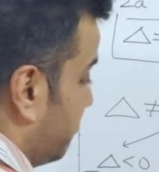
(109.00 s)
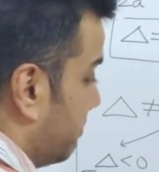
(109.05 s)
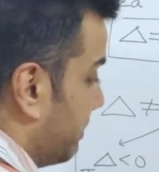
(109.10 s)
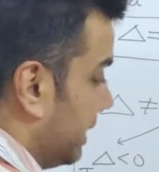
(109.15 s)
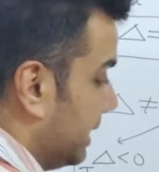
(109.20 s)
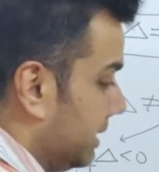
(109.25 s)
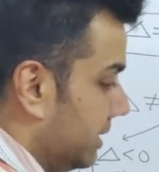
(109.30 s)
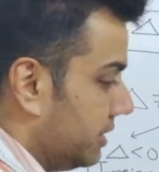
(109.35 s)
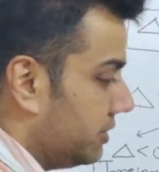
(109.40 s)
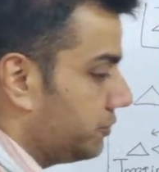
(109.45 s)

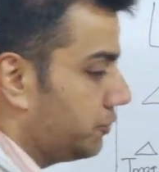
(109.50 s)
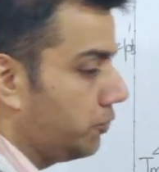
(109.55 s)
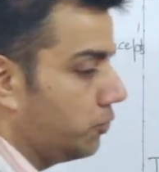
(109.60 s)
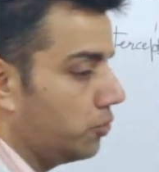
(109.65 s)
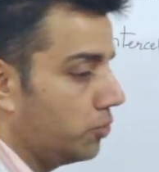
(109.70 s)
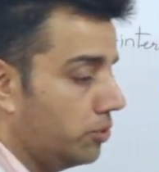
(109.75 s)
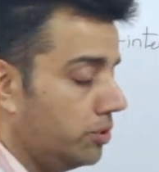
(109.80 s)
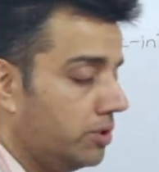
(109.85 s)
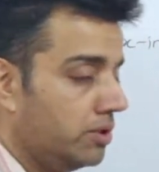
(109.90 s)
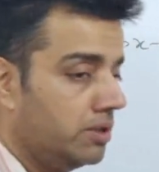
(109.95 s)
minus
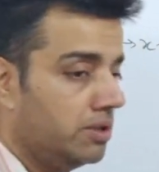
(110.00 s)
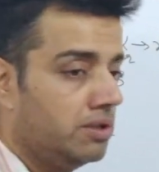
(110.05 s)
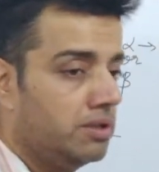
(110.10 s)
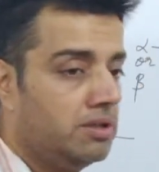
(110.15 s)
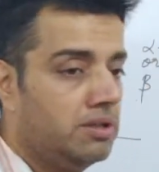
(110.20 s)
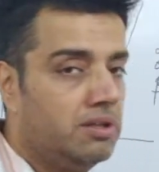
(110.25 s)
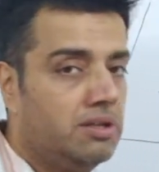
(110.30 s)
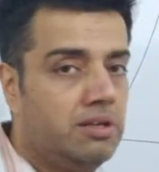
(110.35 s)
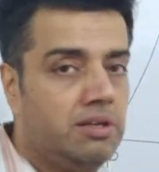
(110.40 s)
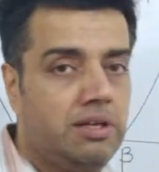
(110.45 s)
4,
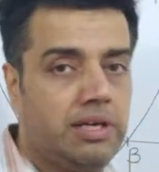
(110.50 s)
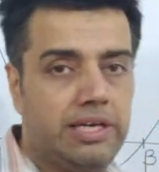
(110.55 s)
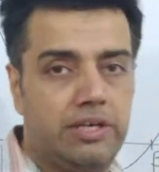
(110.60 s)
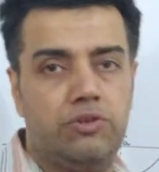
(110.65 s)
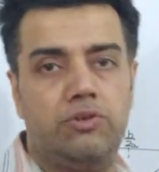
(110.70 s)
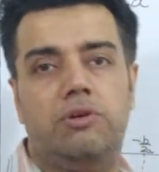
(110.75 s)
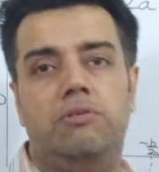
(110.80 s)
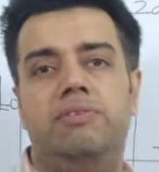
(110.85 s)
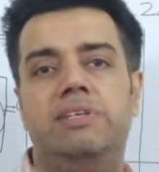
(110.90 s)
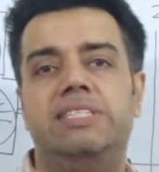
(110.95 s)
I can
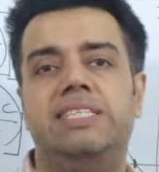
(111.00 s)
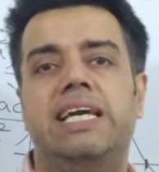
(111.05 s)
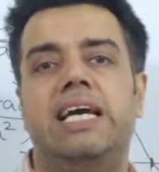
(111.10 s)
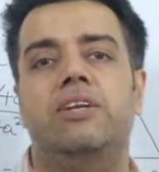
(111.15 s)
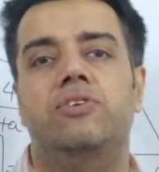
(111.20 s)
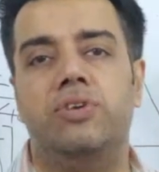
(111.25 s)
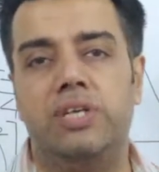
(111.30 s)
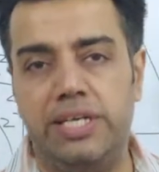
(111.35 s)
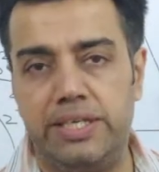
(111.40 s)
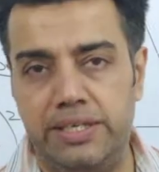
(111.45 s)
always
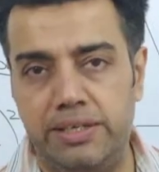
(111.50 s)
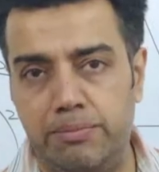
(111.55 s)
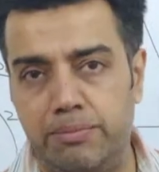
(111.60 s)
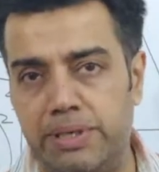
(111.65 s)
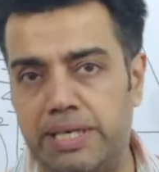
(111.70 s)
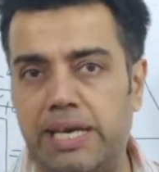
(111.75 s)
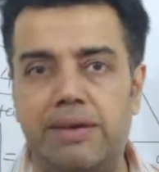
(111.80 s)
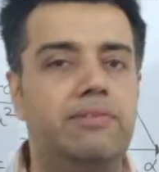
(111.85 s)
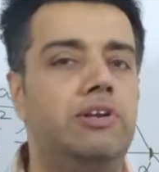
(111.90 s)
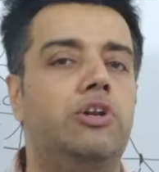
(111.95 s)
calculate it,
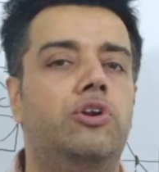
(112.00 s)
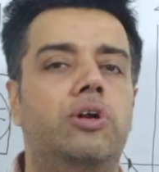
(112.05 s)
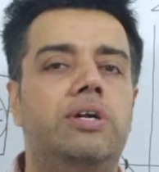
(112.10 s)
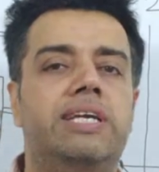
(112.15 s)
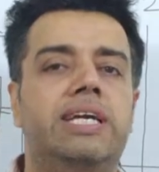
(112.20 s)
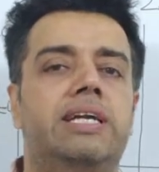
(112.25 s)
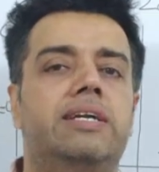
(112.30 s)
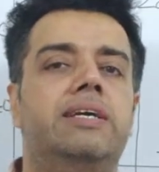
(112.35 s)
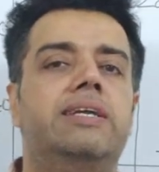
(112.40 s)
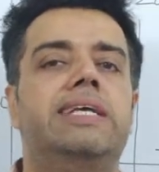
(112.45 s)
but I will not
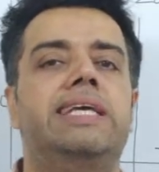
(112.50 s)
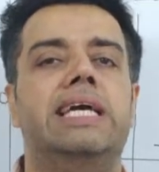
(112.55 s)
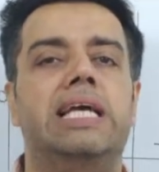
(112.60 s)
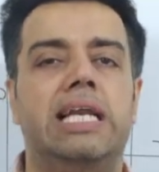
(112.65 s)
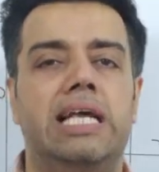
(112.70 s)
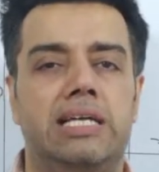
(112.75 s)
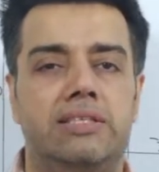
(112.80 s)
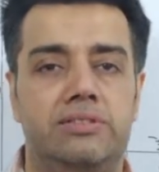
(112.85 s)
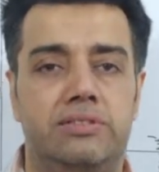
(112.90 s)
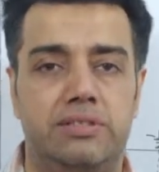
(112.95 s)
get a
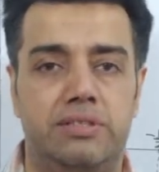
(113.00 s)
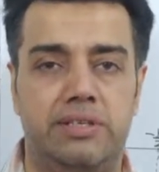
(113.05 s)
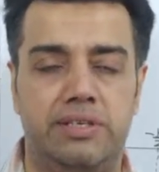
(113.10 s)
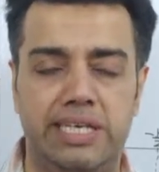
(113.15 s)
real answer.